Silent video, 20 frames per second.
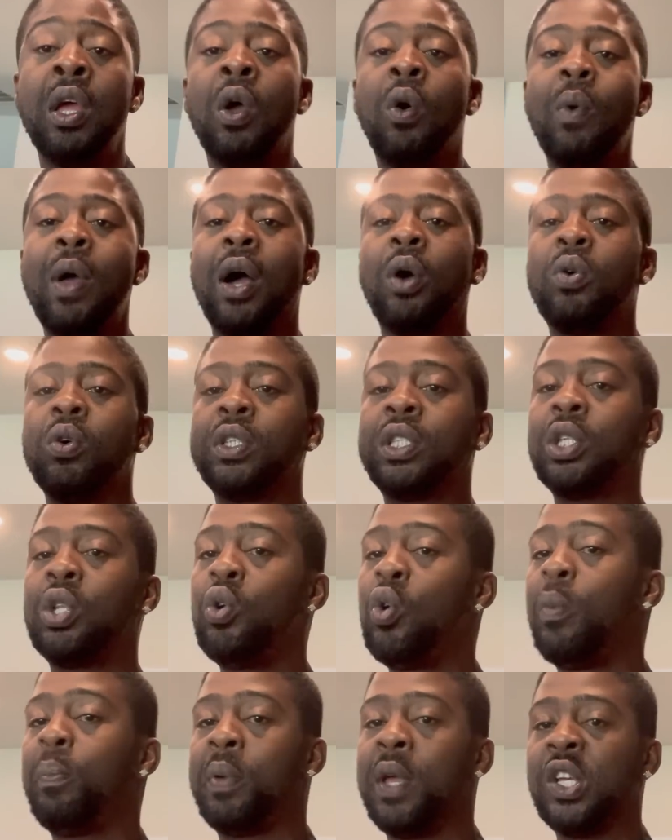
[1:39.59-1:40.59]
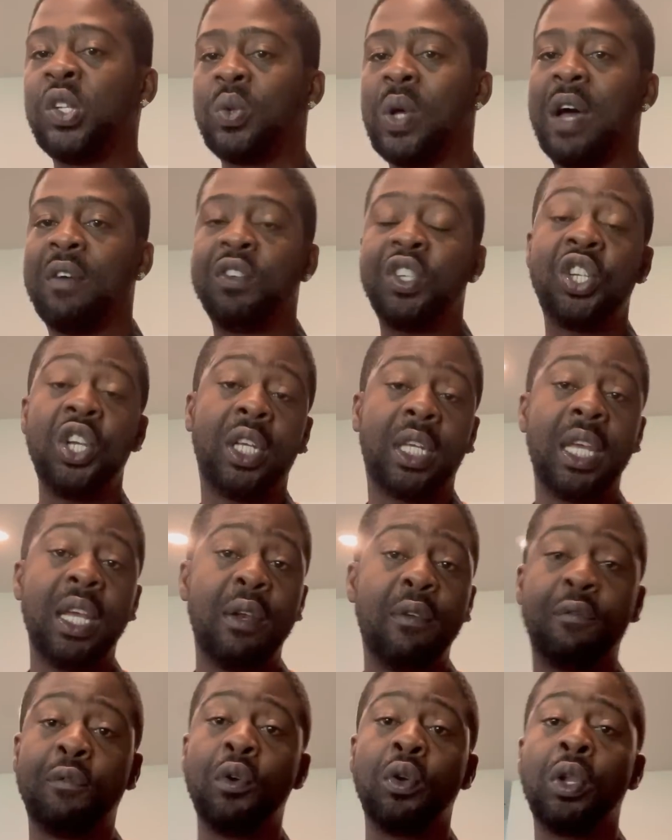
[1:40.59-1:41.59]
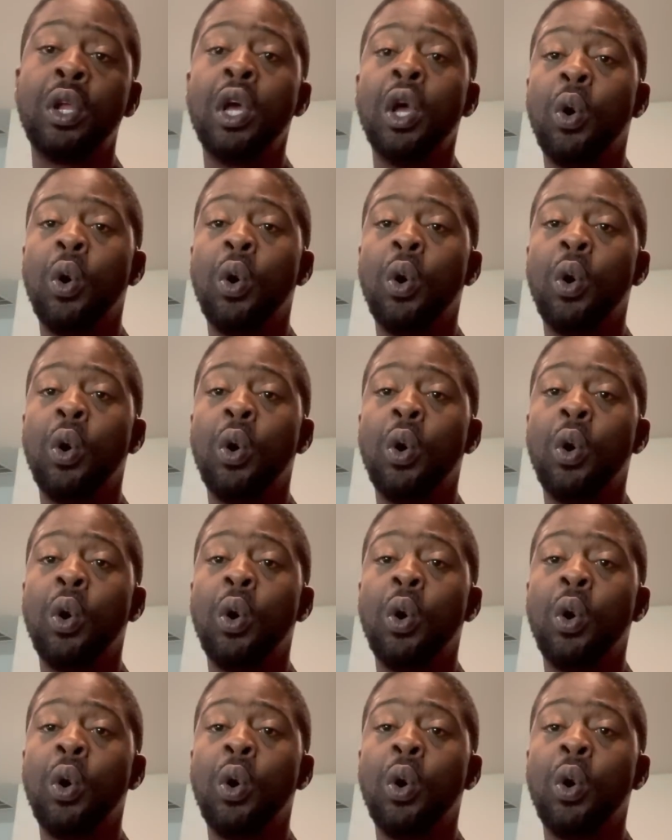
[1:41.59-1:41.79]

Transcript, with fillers: We have cook stew peas, we have chicken food,